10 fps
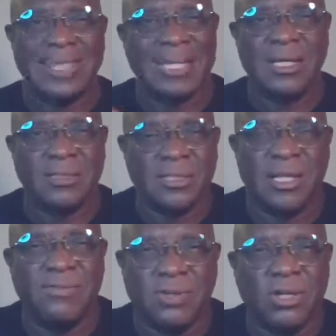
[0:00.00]
that
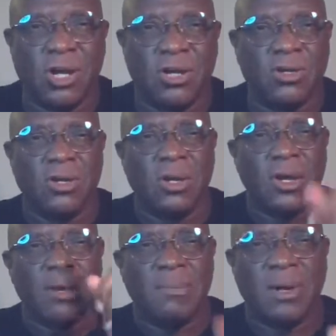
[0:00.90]
doesn't even occur.
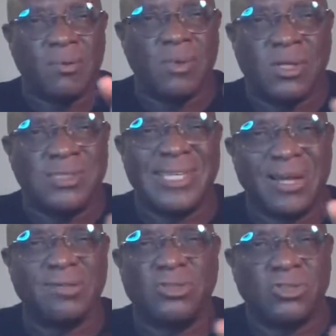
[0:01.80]
But when you
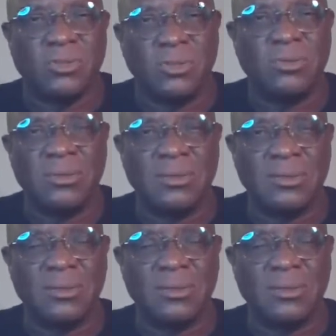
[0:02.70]
tell the truth,